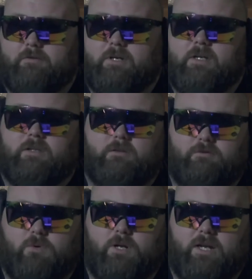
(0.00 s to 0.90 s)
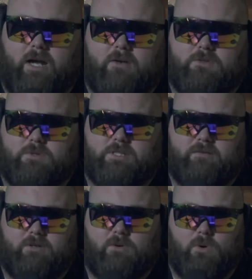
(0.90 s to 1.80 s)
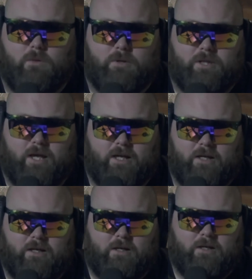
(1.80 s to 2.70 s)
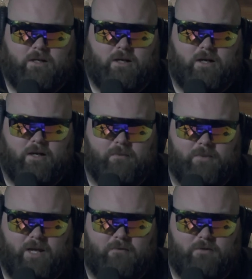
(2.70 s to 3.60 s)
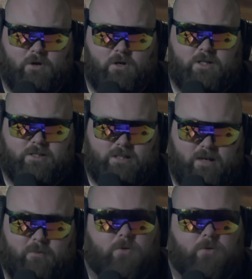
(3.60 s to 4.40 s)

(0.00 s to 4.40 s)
the 49ers receiving core with they have Curtis Samuel,